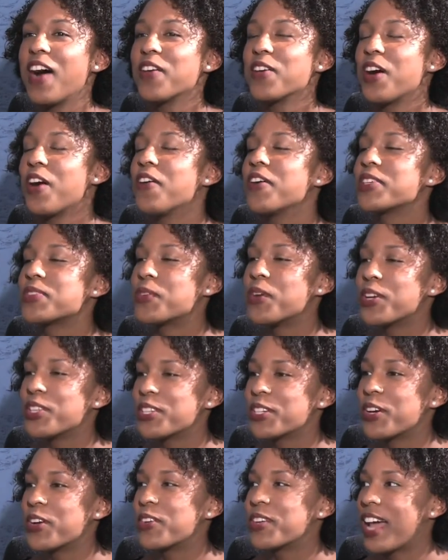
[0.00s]
I always
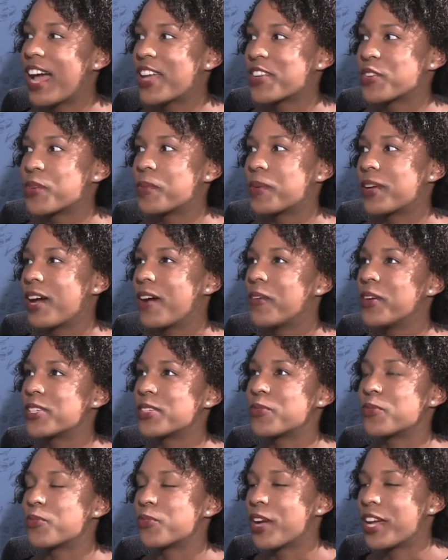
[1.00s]
wanted to go natural, but I
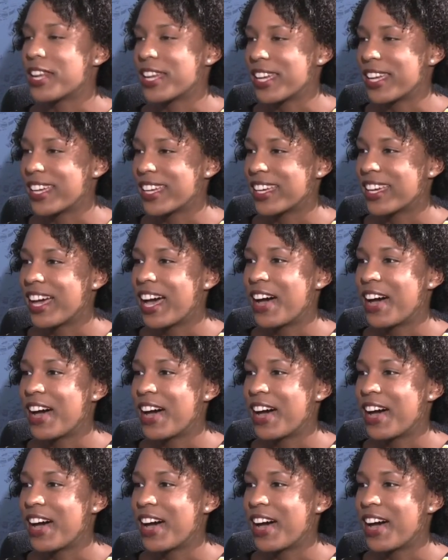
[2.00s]
wasn't ready.